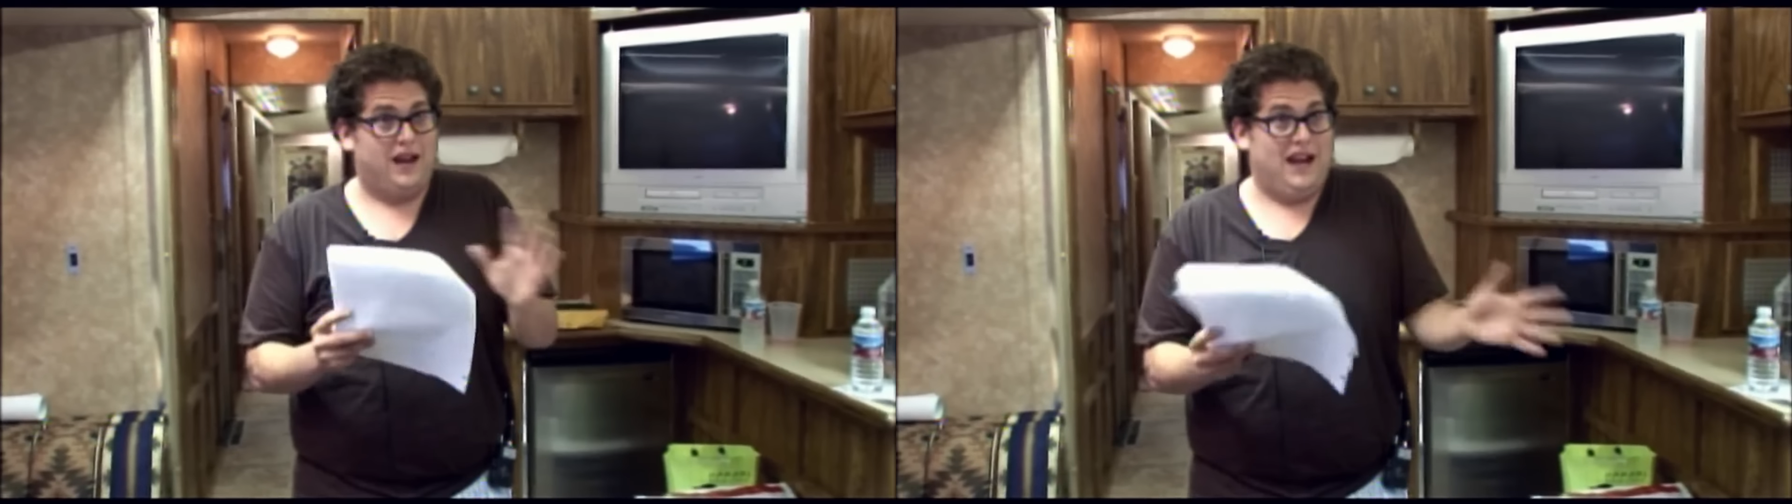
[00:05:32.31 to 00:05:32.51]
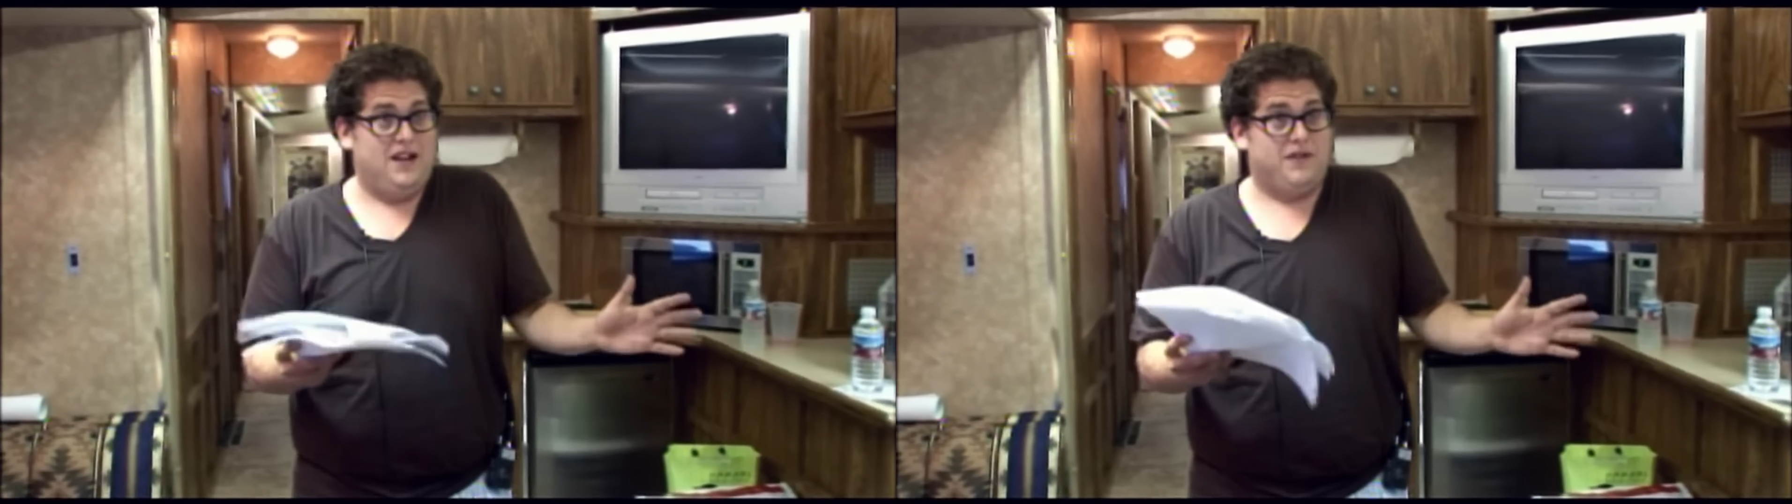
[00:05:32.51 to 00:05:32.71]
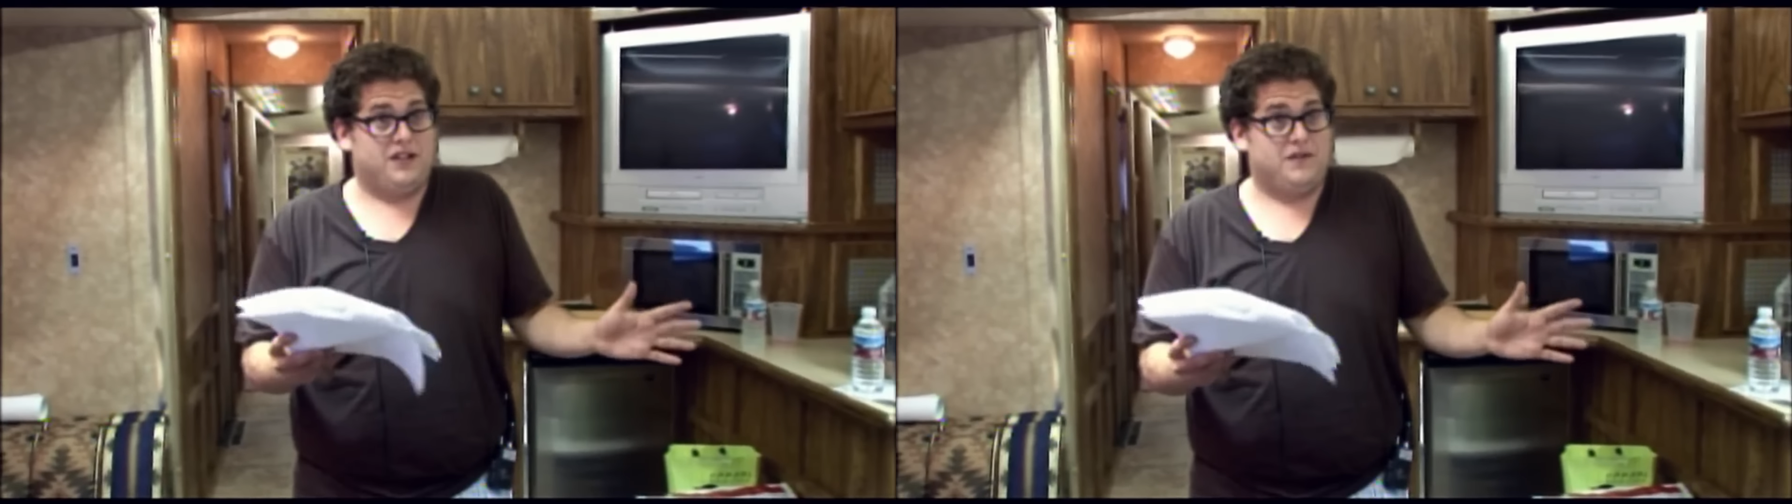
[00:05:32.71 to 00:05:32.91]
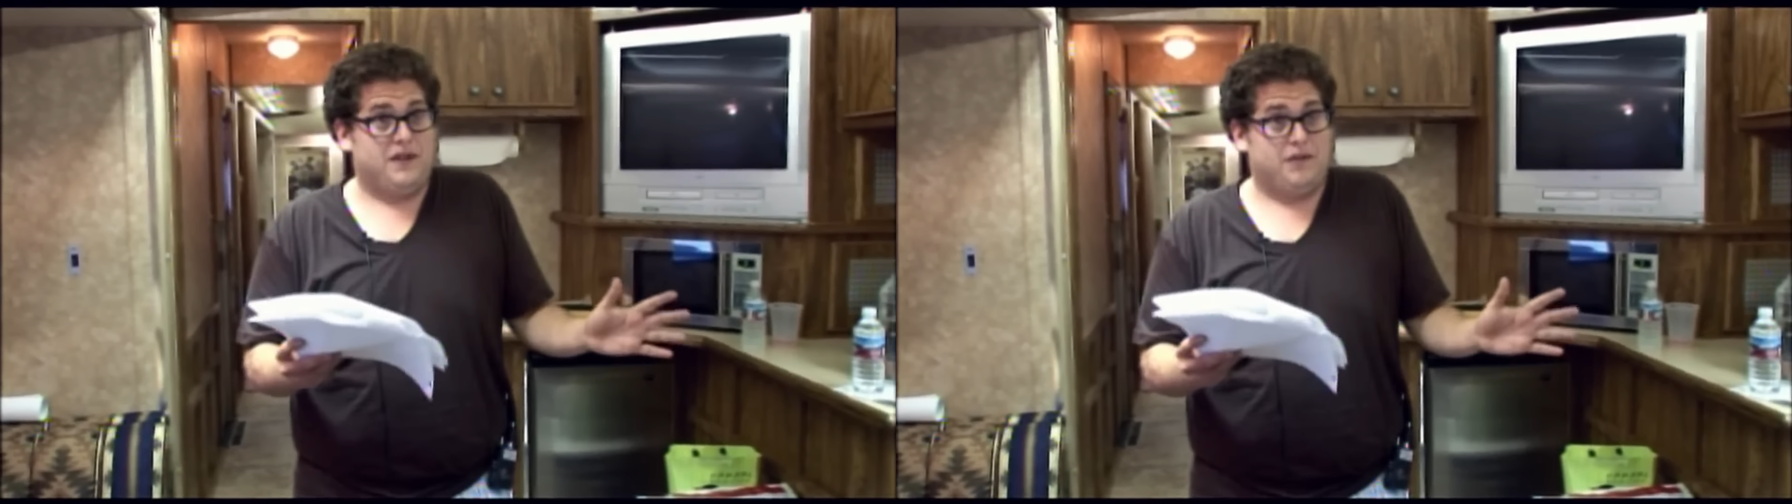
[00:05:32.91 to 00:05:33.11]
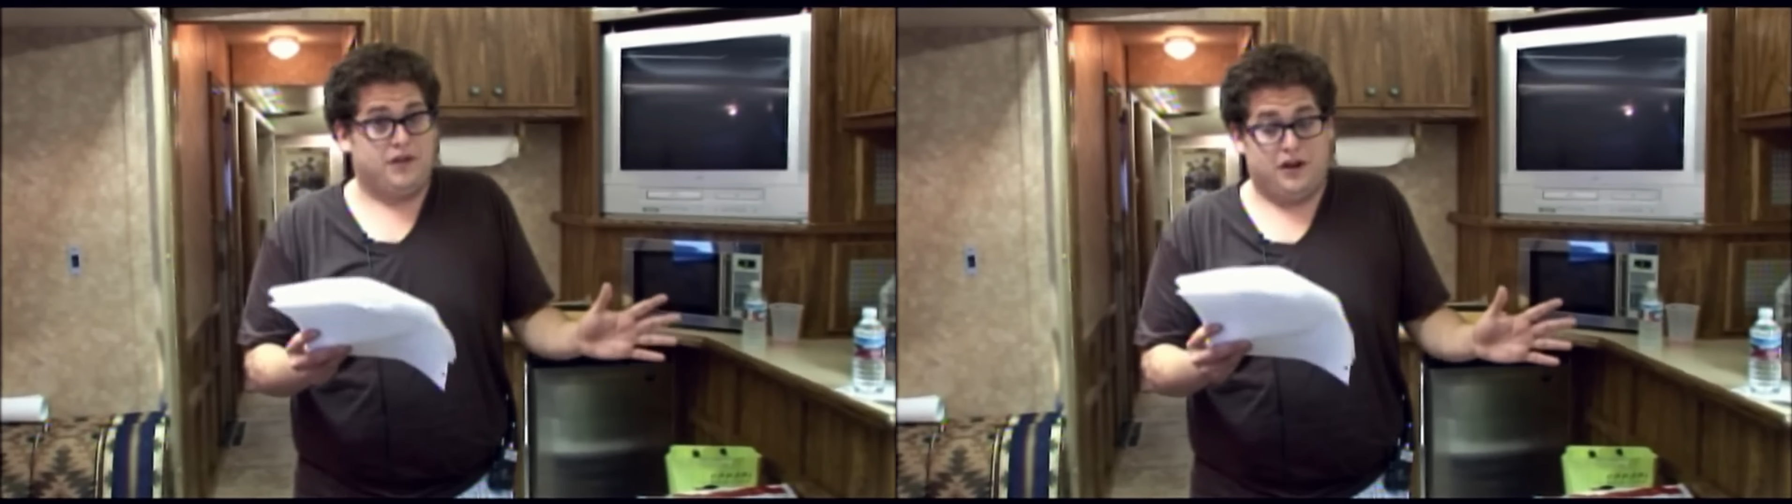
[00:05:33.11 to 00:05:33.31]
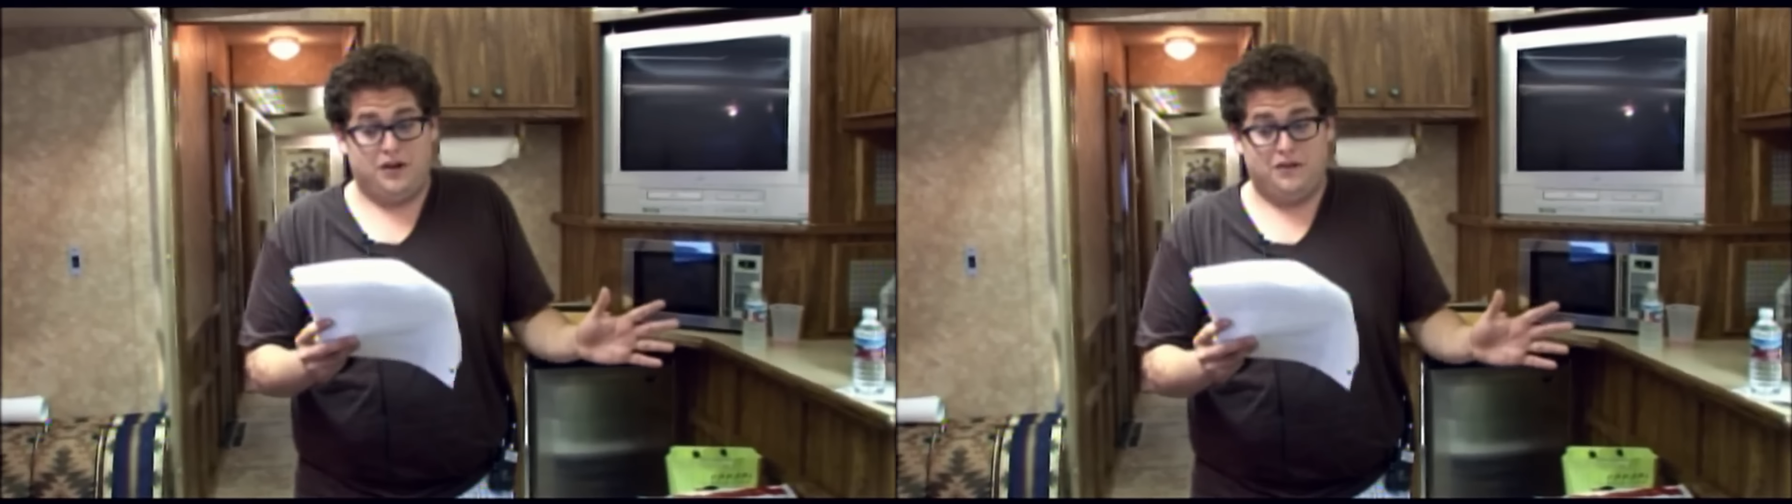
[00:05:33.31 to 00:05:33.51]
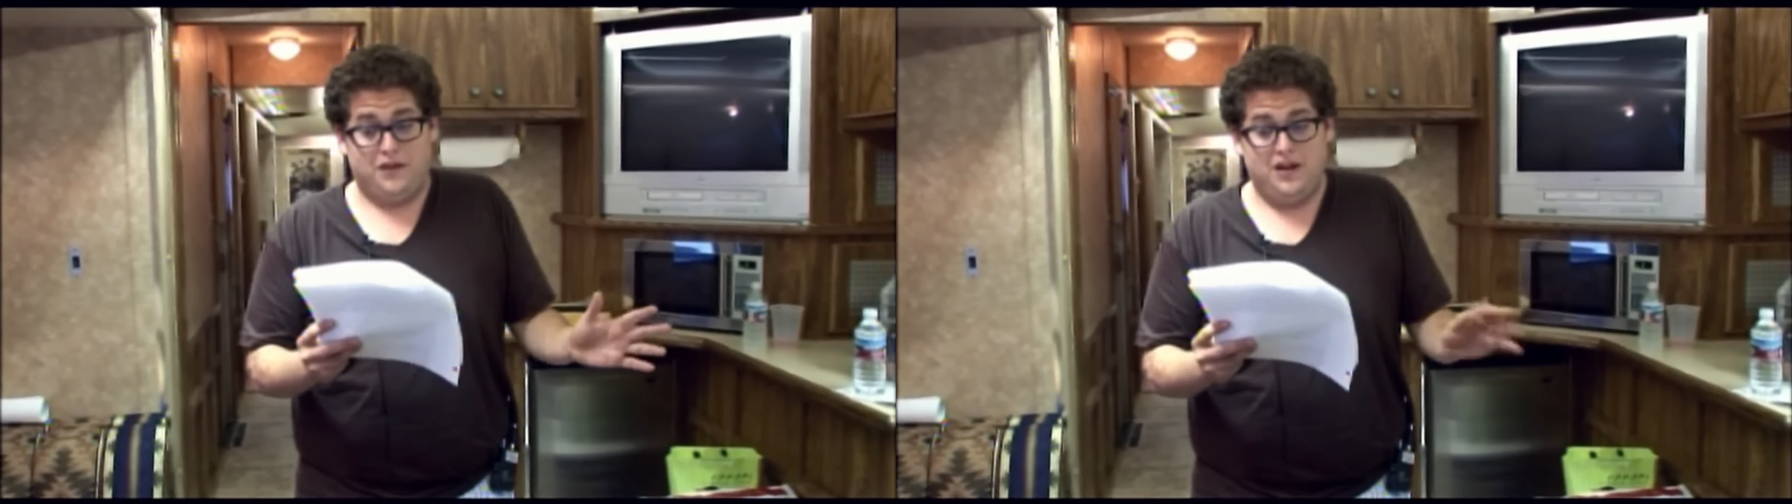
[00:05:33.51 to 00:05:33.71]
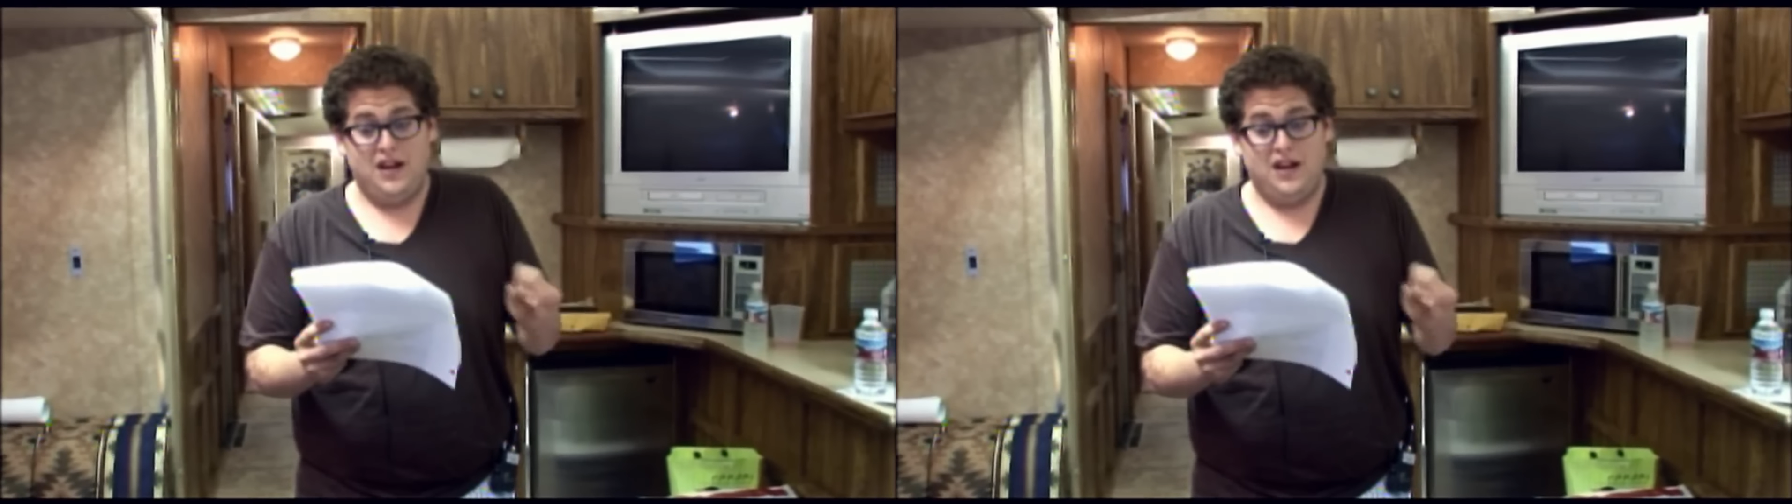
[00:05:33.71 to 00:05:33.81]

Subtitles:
any of us have ever thought of.